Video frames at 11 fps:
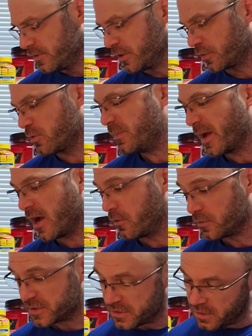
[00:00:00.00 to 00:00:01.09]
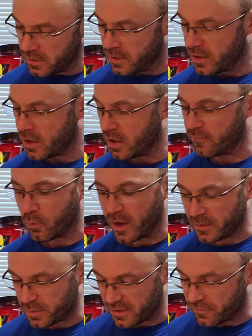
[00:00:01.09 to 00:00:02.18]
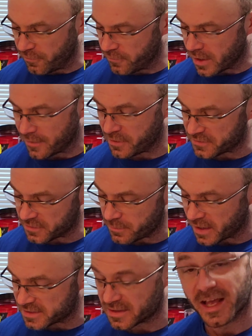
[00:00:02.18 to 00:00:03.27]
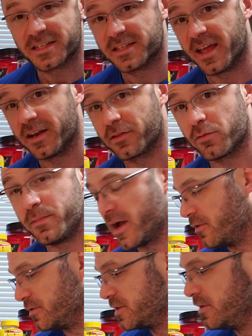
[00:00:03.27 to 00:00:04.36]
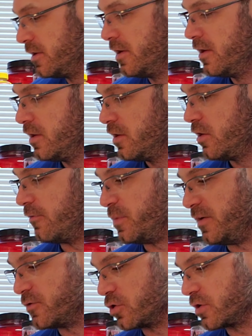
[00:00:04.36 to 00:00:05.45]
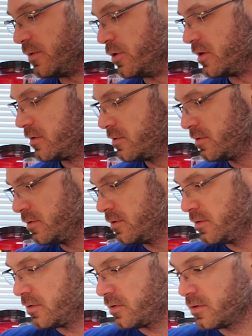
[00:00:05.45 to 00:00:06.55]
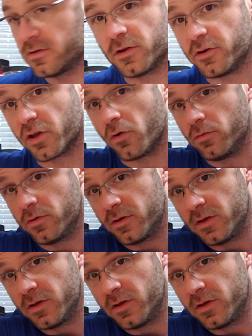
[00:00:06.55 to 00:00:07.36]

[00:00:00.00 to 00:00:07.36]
The 3 pounds of wet beef obviously makes less than 3 pounds of beef jerky, but there you go.